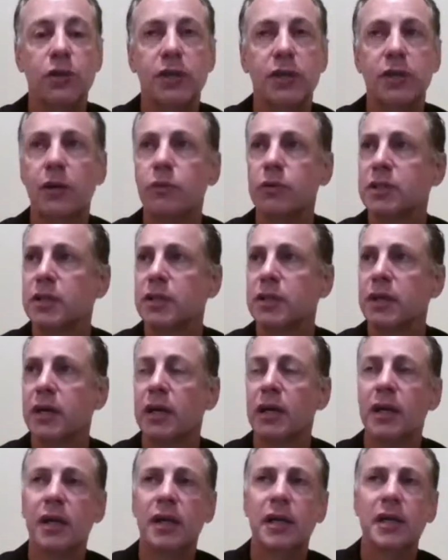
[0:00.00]
That was in the
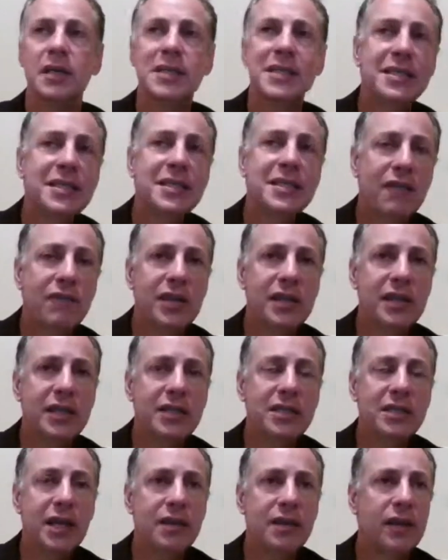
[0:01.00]
70s,
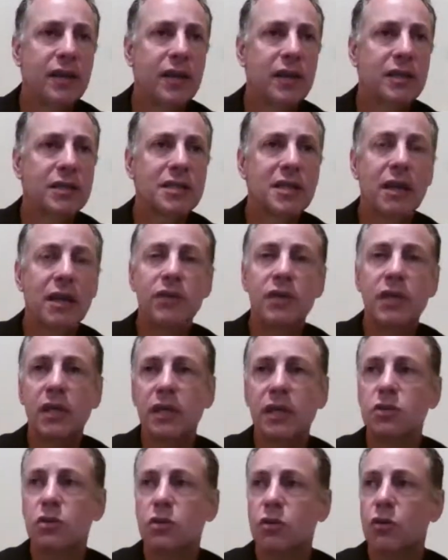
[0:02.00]
I think,
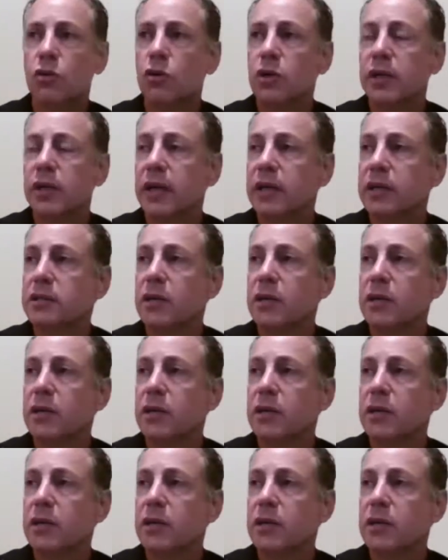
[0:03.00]
70s or early 80s.